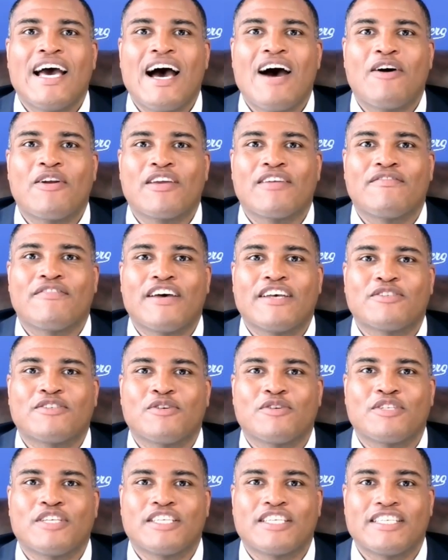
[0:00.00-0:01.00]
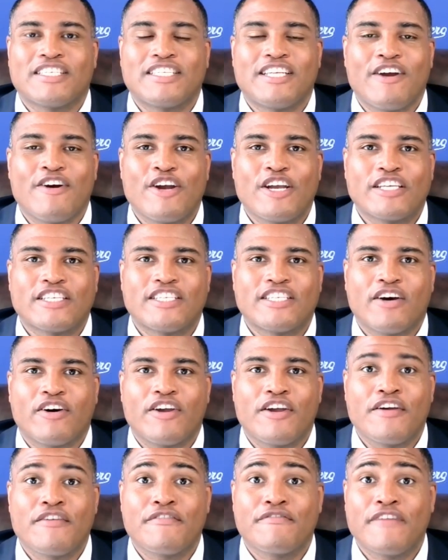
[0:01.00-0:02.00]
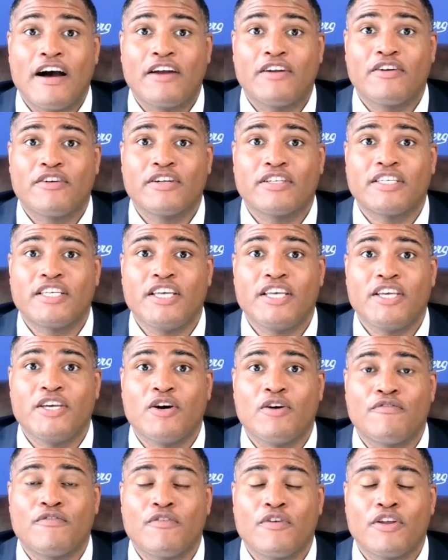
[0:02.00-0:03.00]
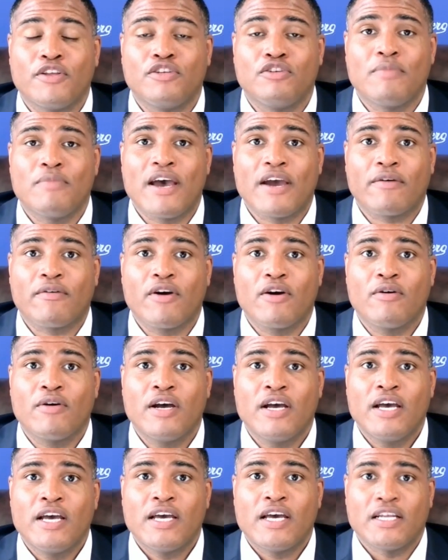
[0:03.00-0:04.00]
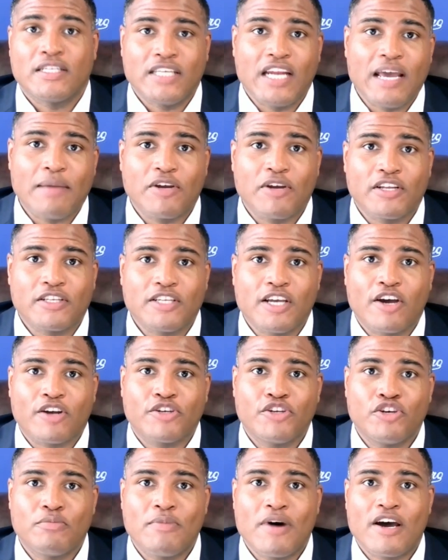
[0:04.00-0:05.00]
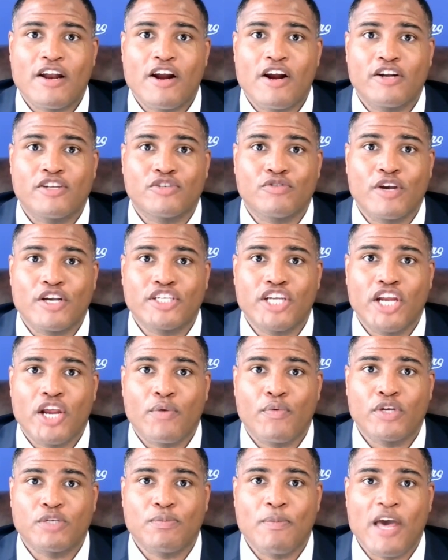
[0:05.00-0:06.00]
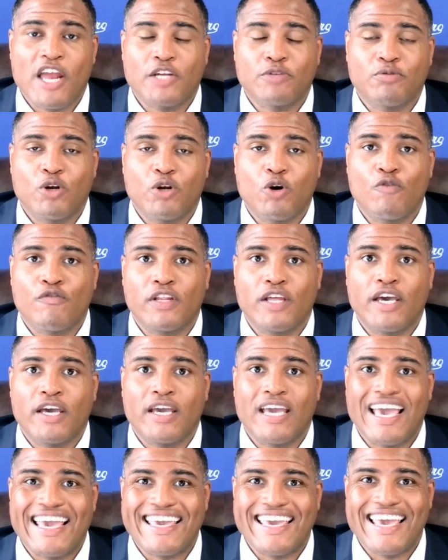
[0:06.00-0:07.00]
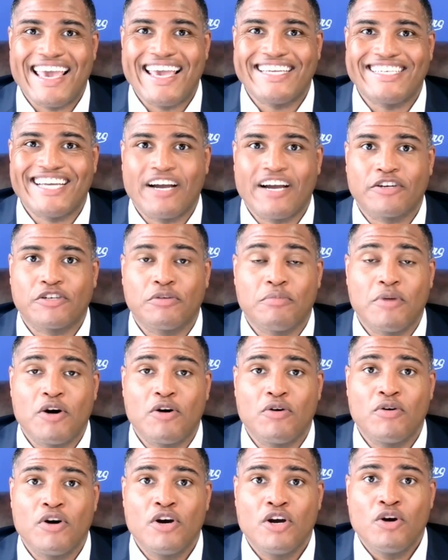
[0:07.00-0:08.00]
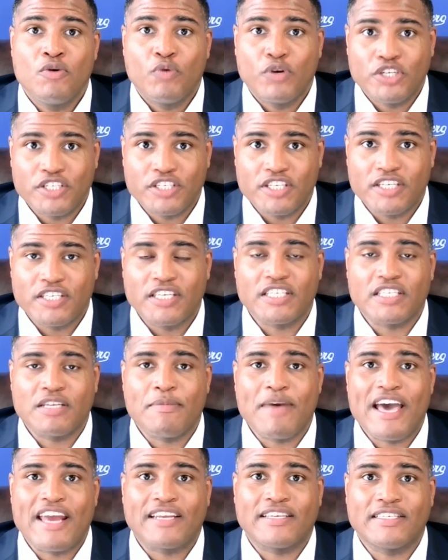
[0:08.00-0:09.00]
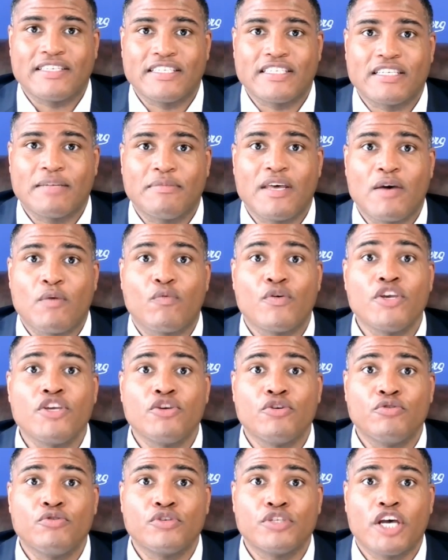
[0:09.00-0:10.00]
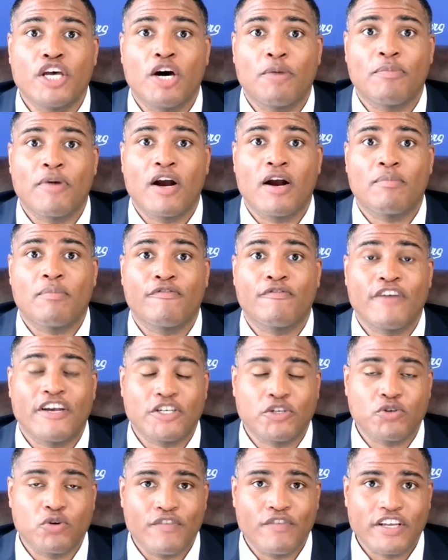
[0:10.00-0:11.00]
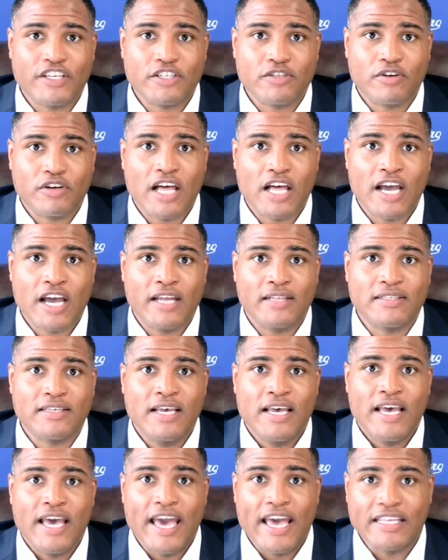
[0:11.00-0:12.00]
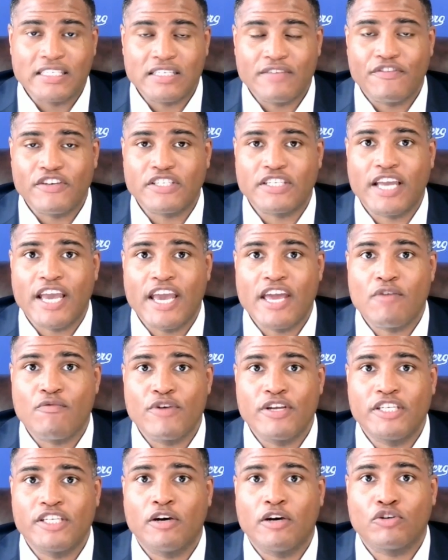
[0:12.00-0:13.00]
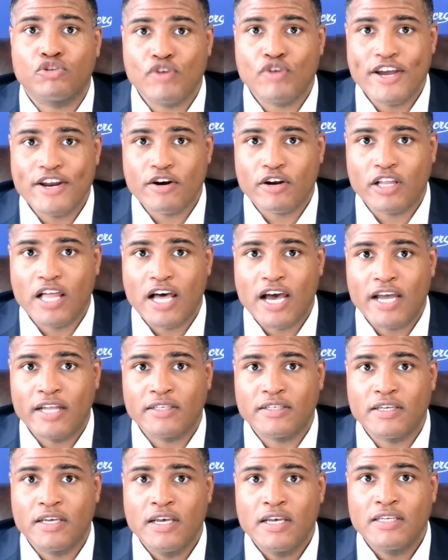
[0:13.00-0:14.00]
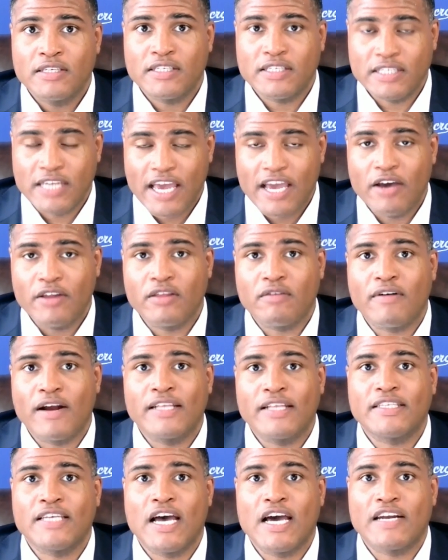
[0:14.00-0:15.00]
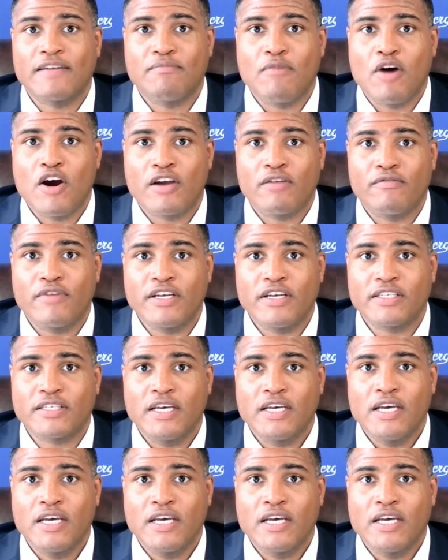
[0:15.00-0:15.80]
Howdy, investors. This is Darius Dell here, founder and CEO of 42 Macro. And today I'm going to talk to you about our discretionary risk management overlay, aka Dr. Mo, which is the systematic system that we use to help our professional investor clients and sophisticated retail trader clients stay on the right side of market risk,